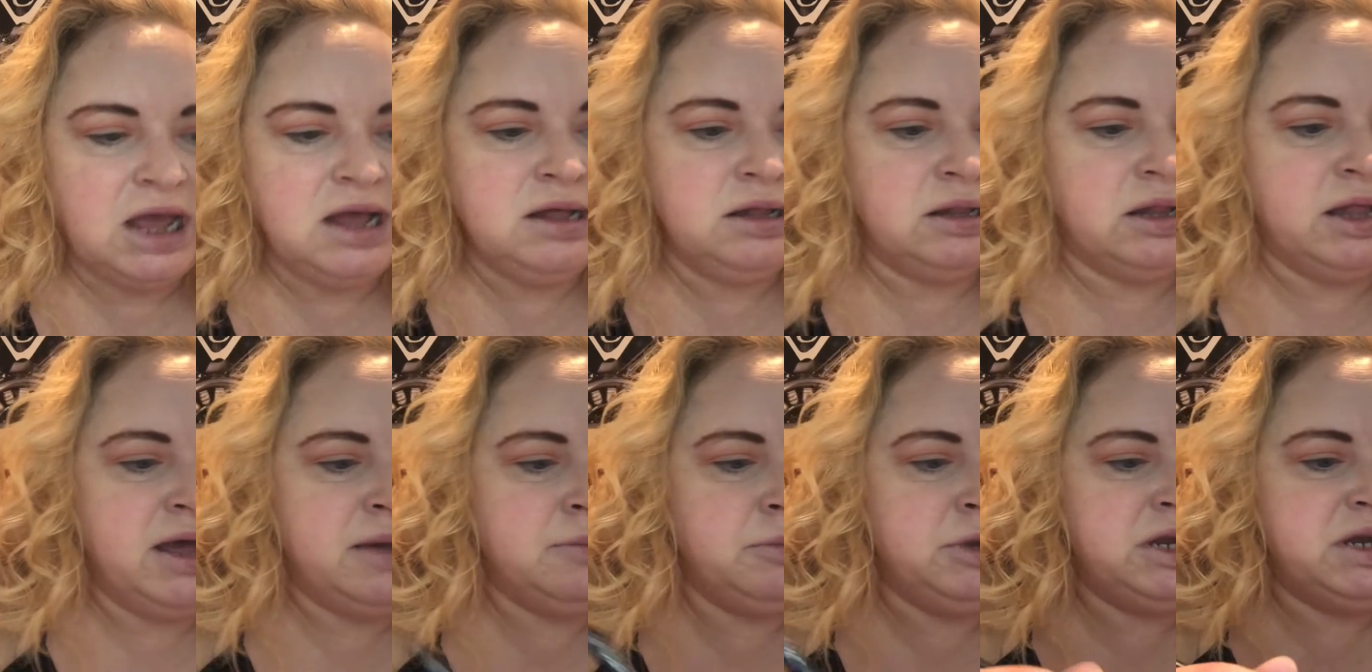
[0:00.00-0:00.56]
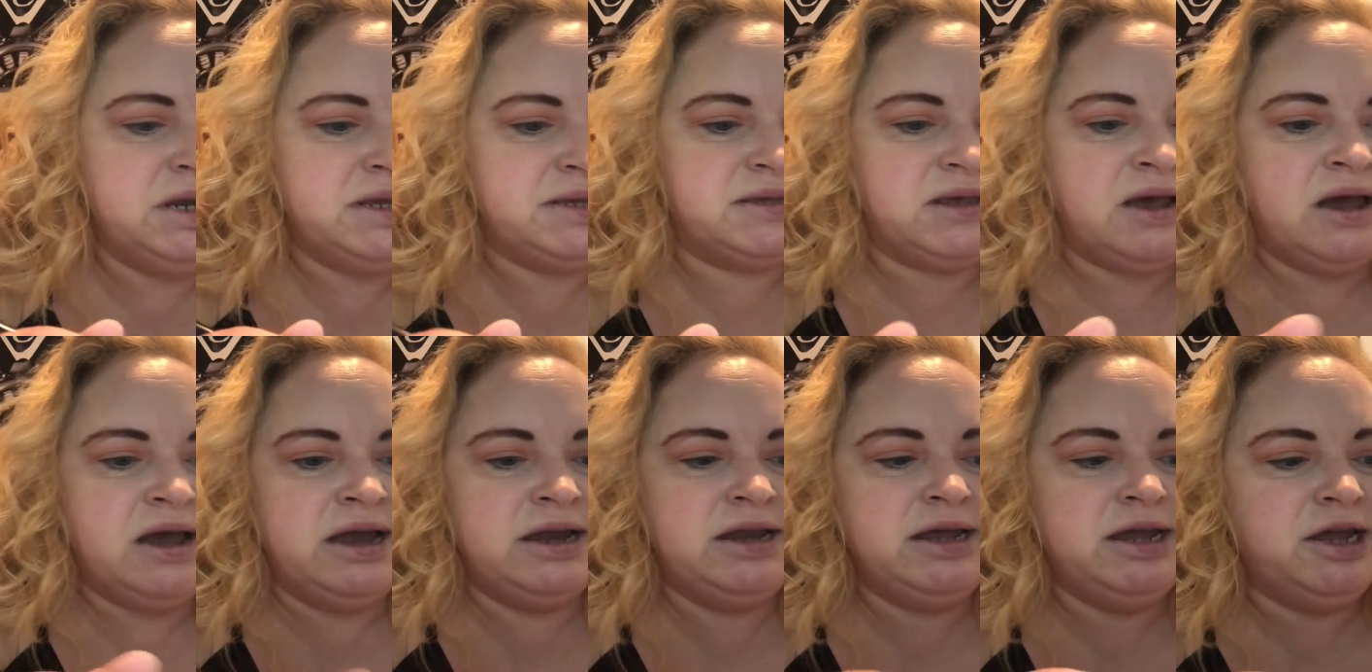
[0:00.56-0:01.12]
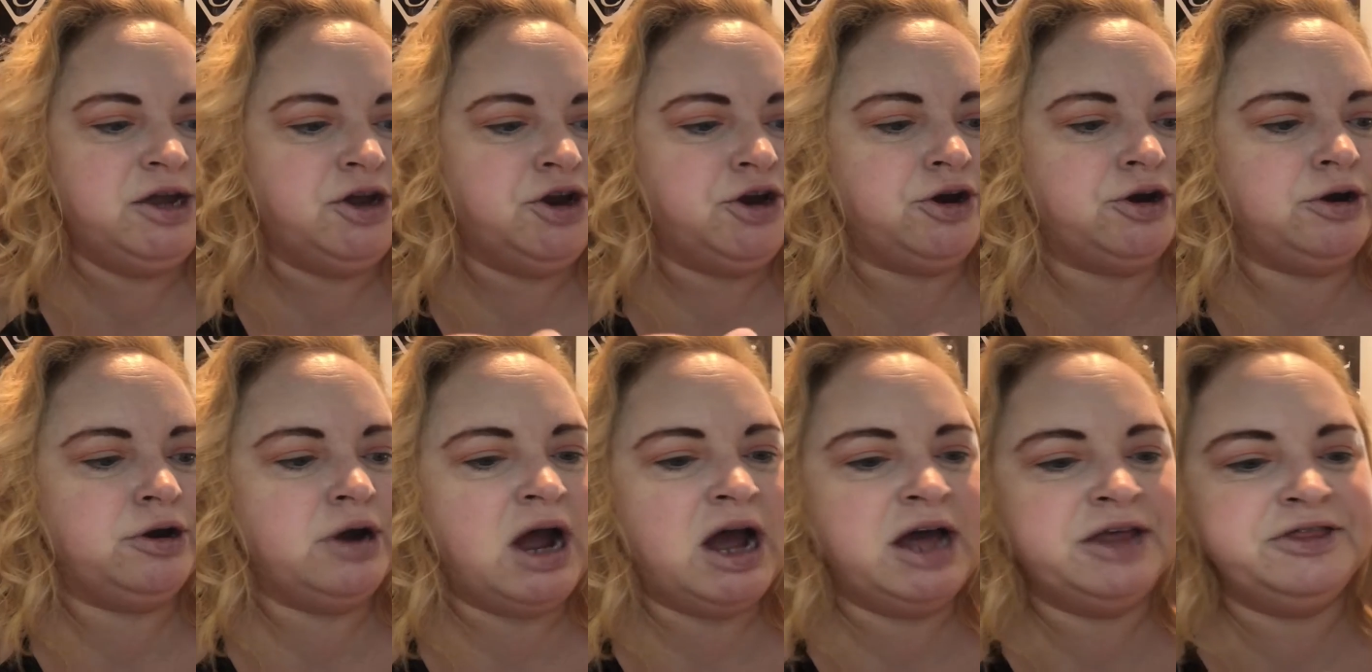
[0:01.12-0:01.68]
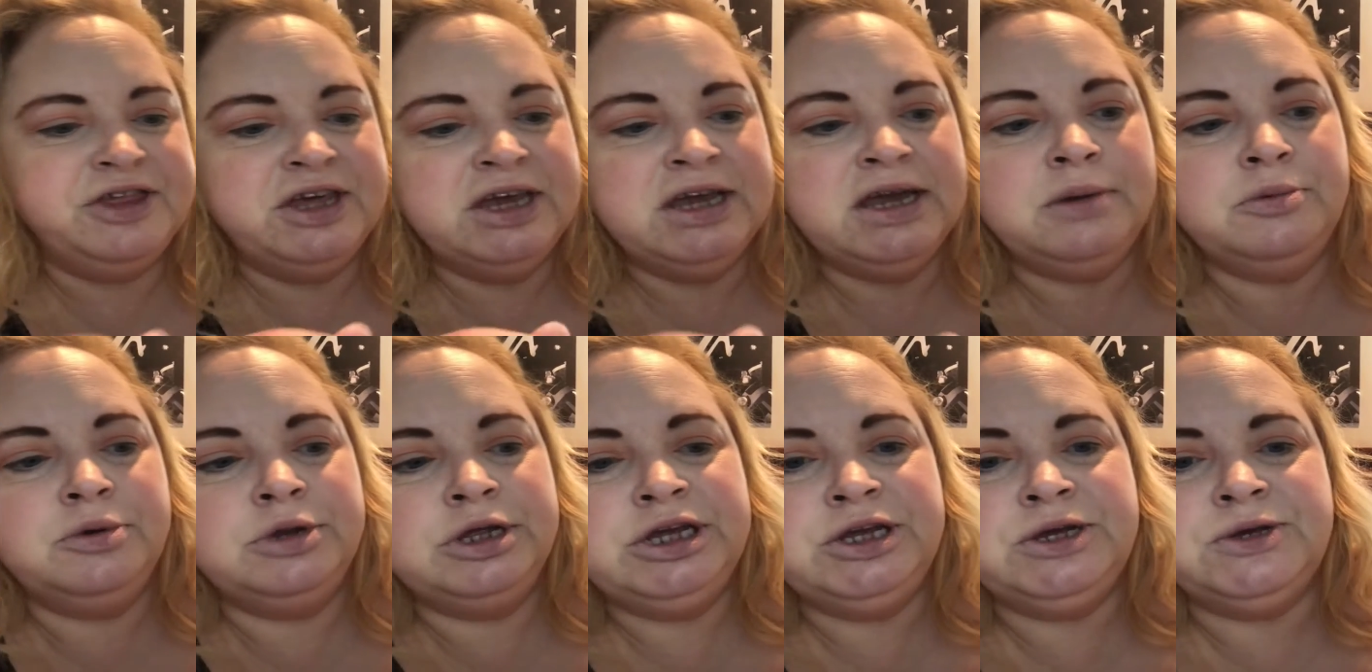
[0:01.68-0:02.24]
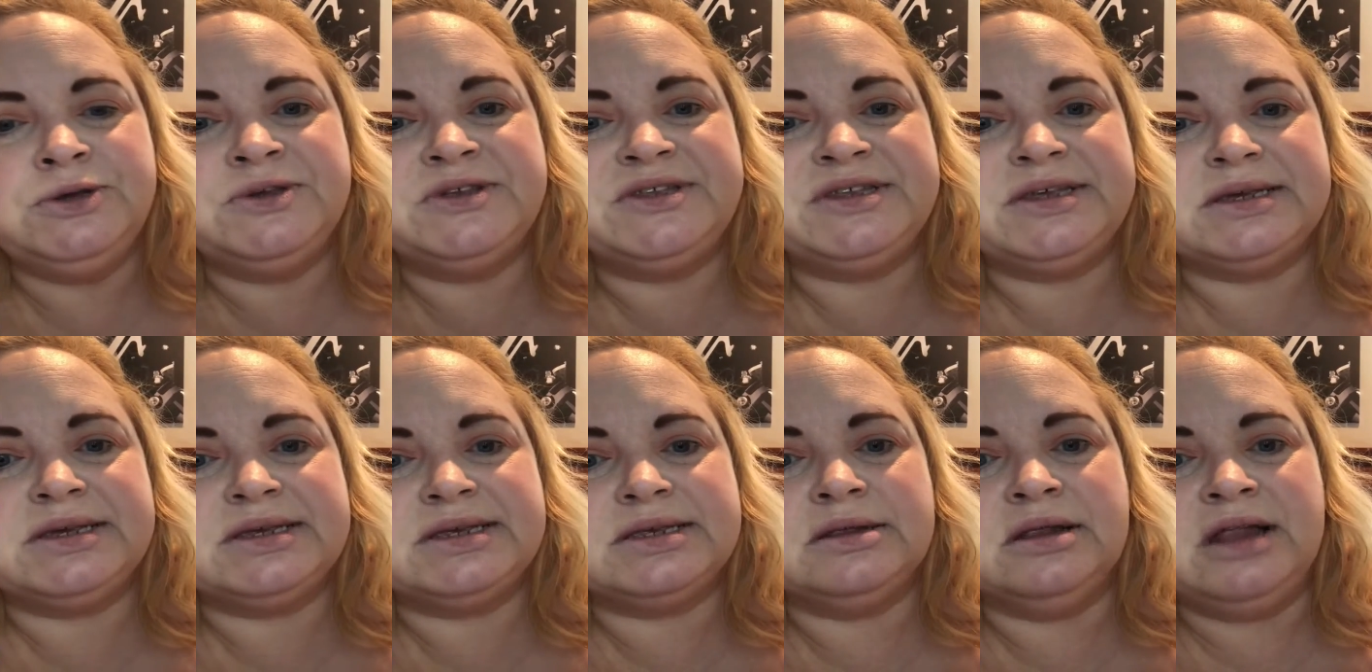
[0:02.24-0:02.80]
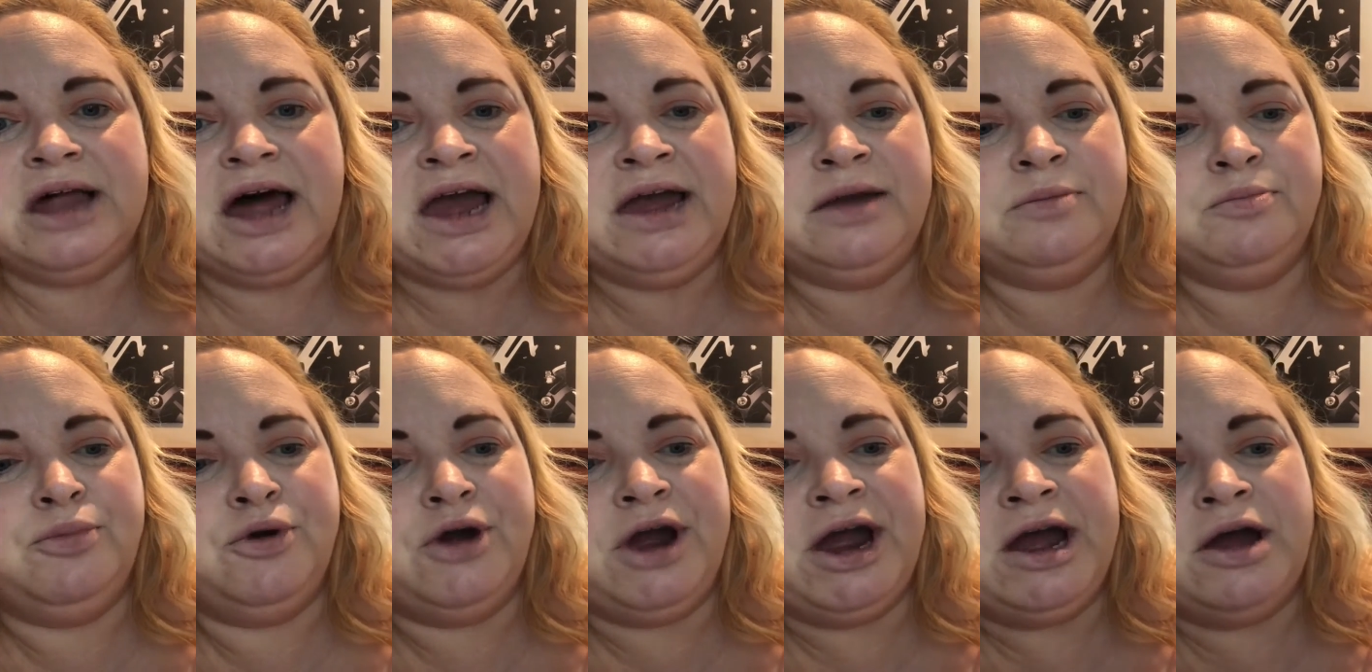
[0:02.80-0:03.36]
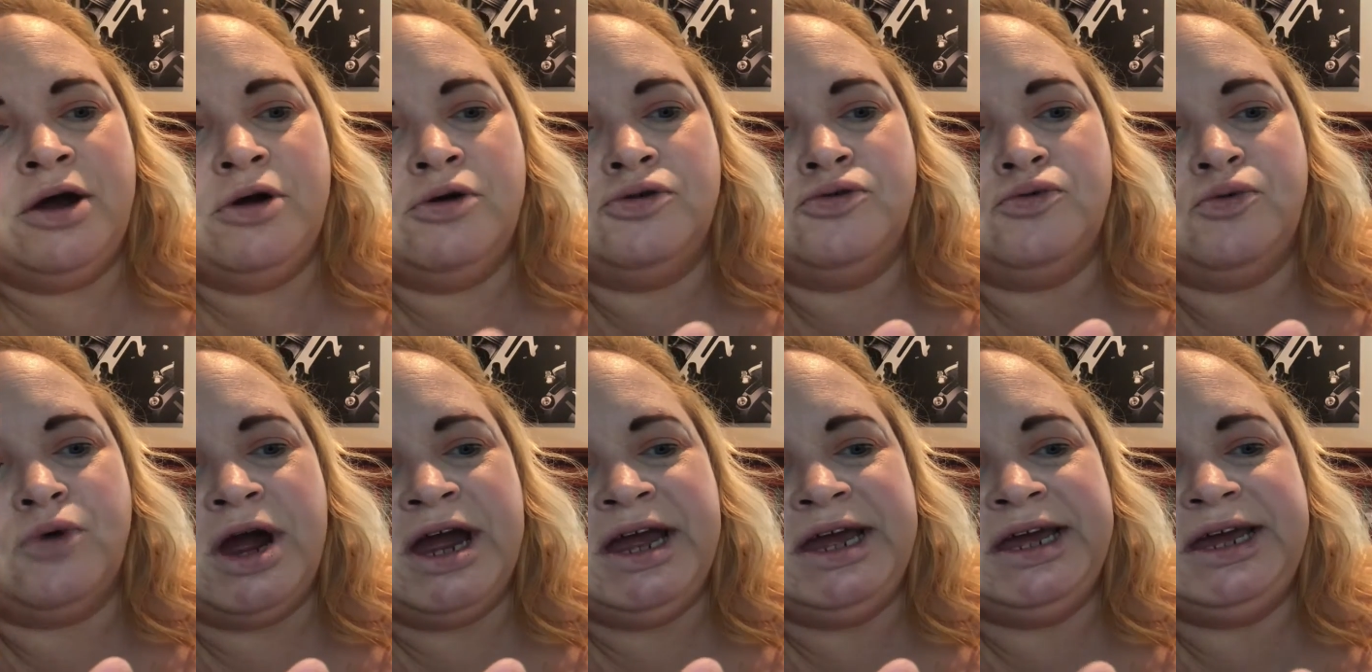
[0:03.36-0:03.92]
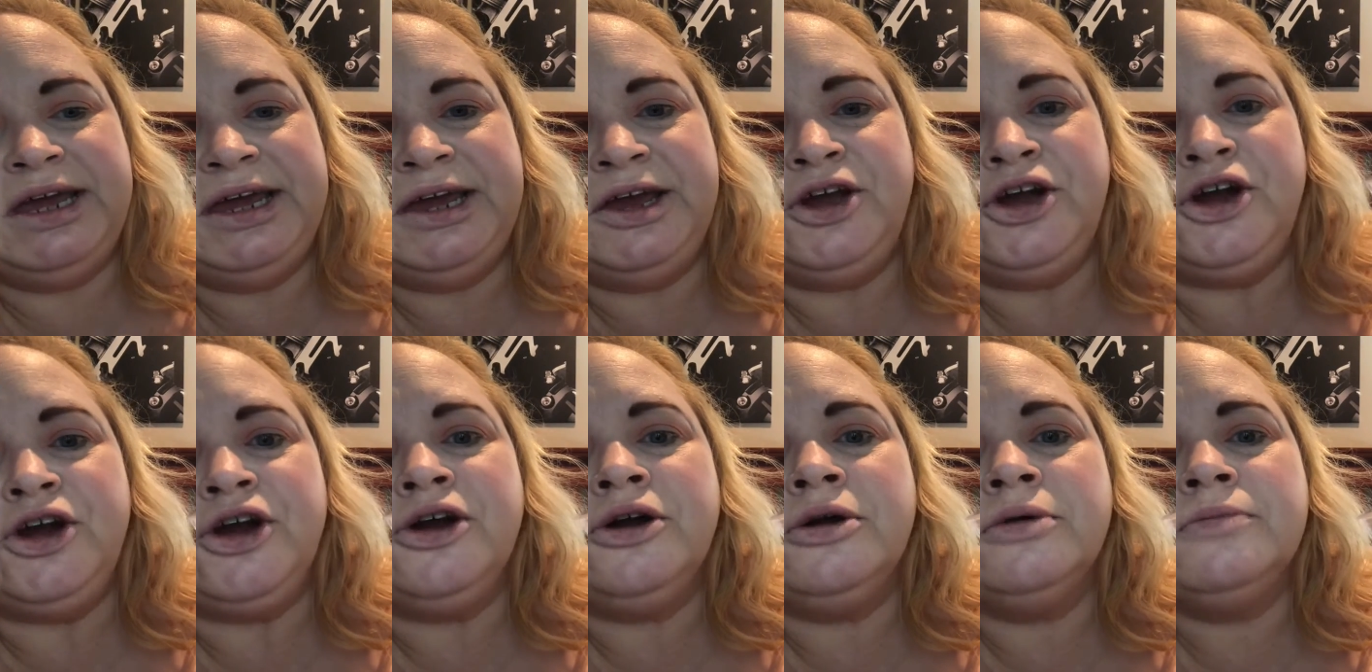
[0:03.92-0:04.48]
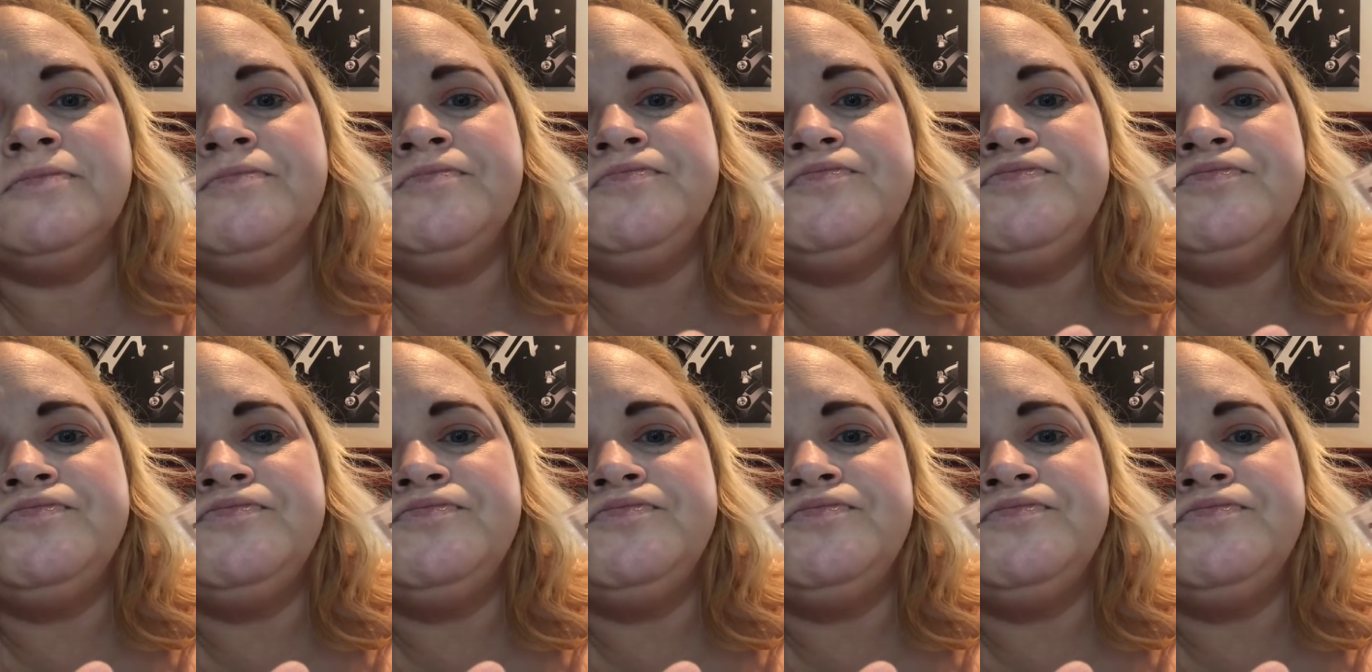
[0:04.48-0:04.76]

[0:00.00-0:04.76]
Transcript: let me decide here. I think I'm going to use this light brown right here.